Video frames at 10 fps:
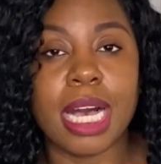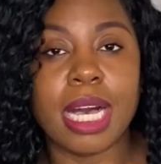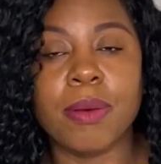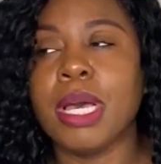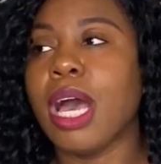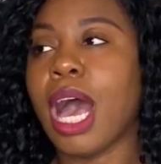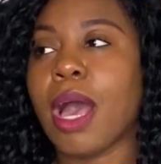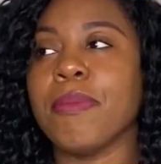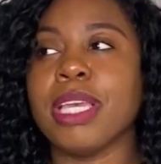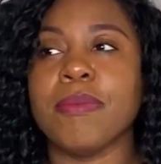up.
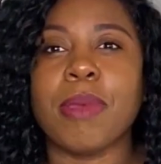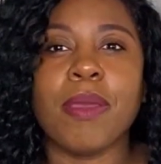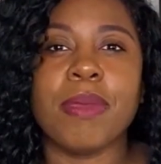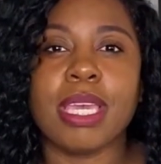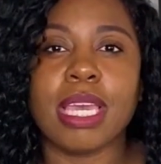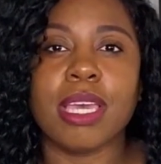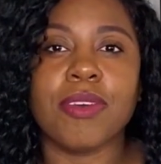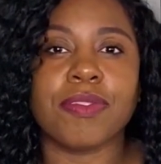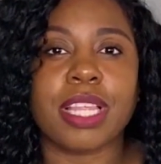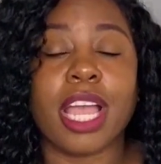I mean, maybe if